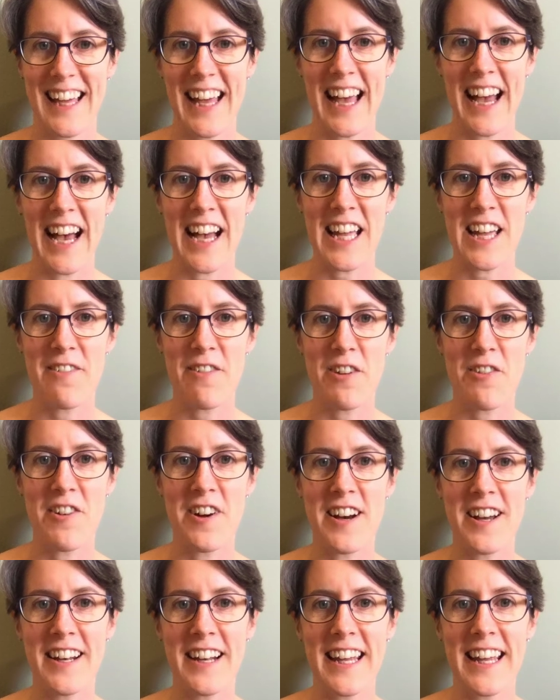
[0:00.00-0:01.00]
Hi
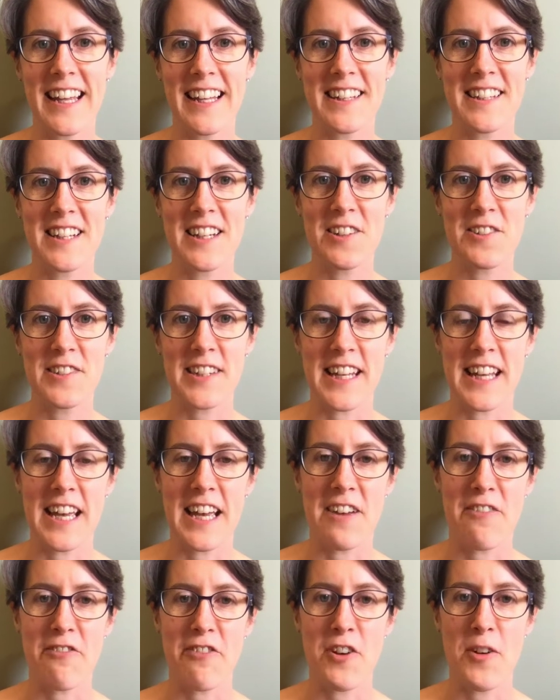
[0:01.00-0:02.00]
everyone, it's Lucy here
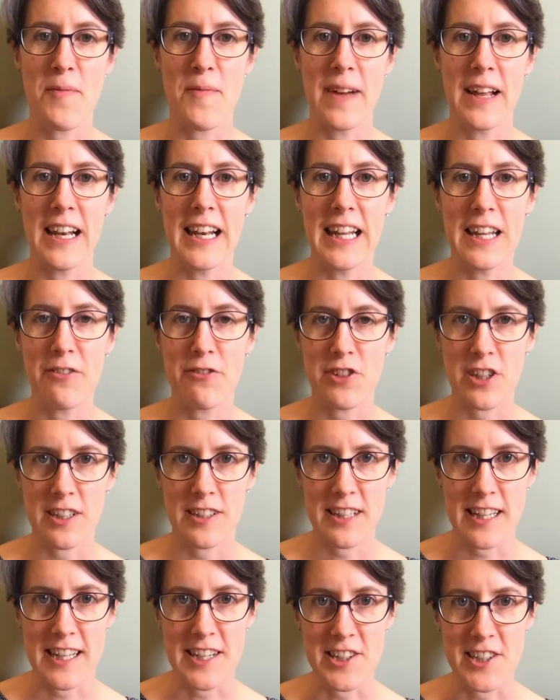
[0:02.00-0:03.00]
from LEaF
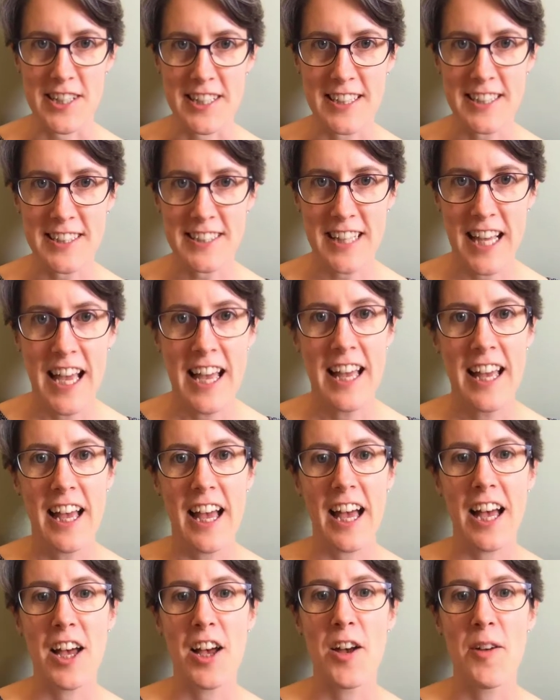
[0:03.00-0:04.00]
Translations.
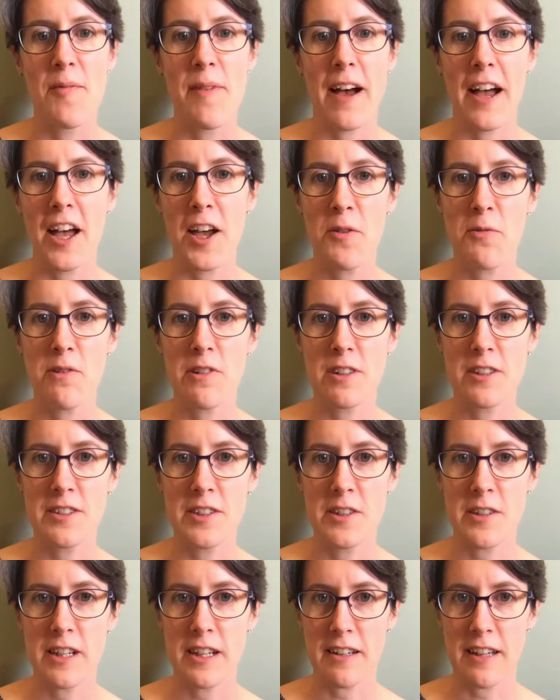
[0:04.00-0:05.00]
I hope we're all
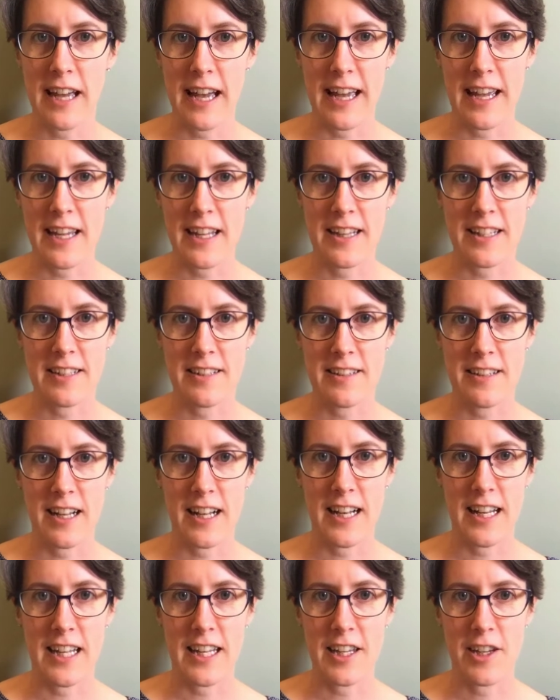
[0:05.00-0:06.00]
doing okay in this
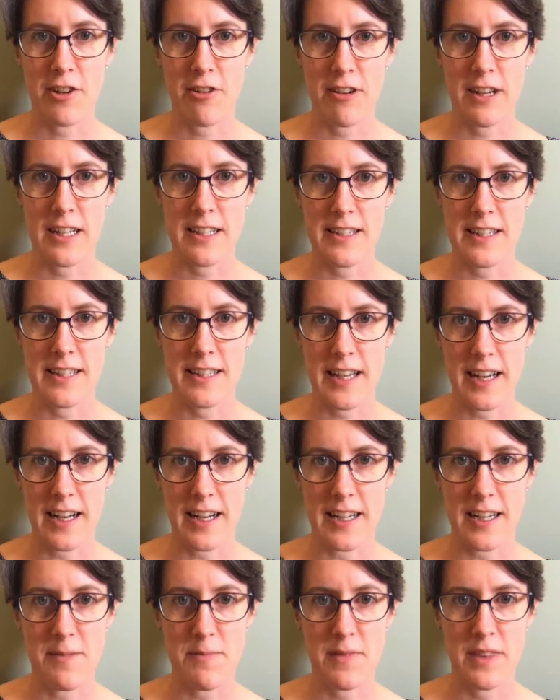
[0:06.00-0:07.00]
slightly crazy
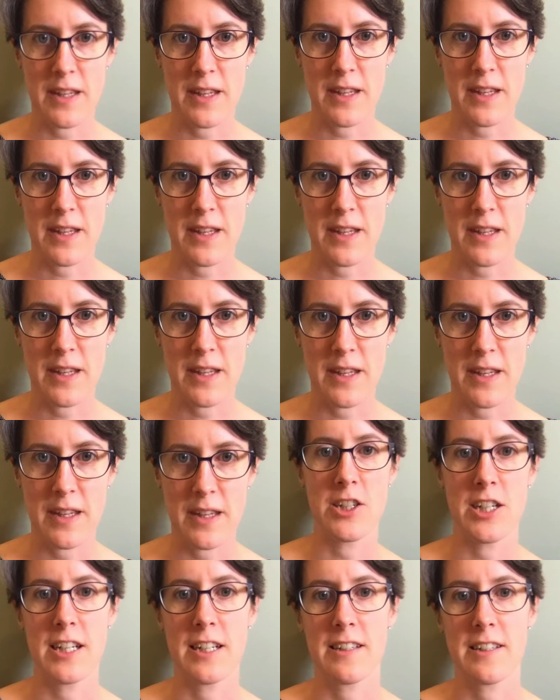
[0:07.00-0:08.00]
time that we're all
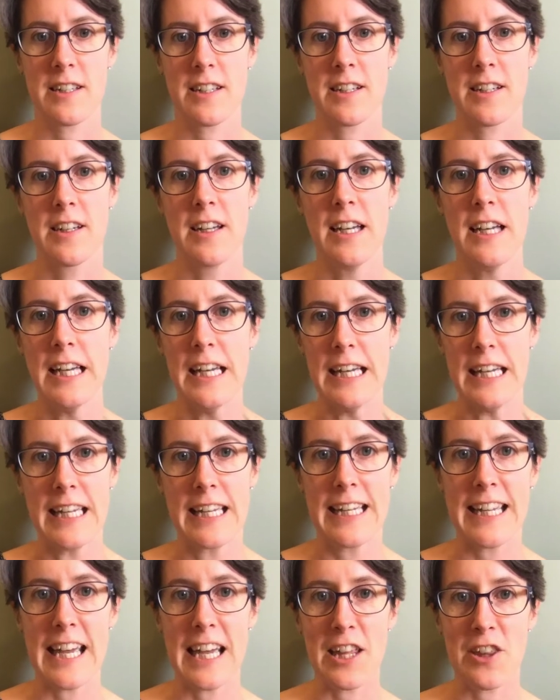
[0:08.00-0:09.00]
managing to
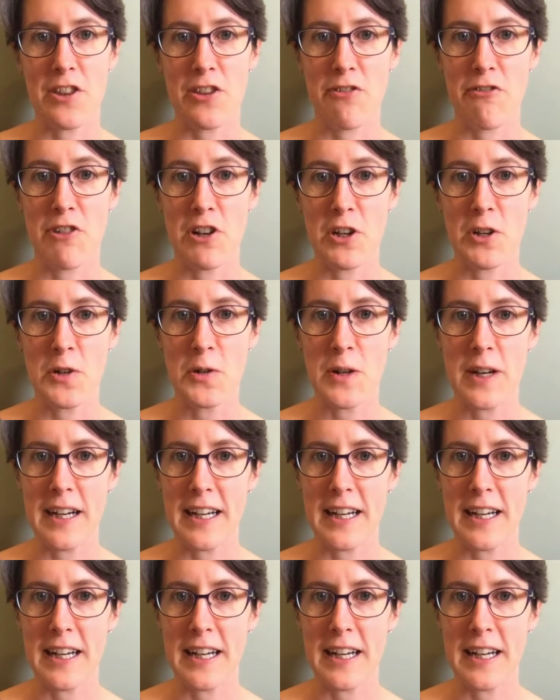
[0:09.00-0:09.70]
get through.